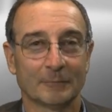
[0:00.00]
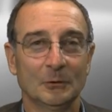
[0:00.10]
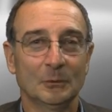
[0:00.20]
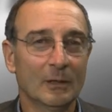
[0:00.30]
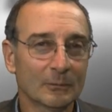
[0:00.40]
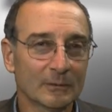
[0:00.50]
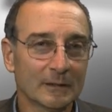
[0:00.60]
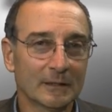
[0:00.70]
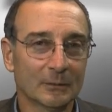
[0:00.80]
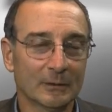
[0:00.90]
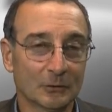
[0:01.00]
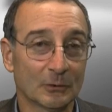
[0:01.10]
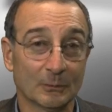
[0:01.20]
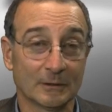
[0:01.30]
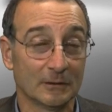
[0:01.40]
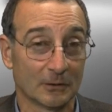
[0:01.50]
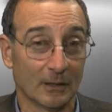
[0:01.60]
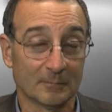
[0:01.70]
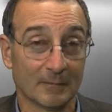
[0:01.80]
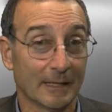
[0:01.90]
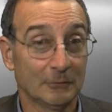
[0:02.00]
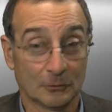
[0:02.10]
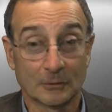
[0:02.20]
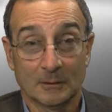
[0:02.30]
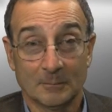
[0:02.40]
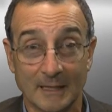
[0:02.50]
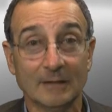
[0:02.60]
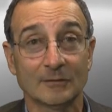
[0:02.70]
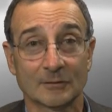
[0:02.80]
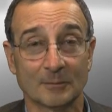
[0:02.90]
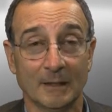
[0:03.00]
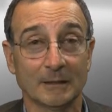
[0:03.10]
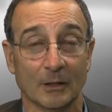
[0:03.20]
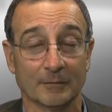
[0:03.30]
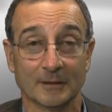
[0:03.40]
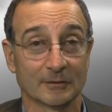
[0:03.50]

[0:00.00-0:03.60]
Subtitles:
You want to really go into it with the thought in mind you're going to make some money off this.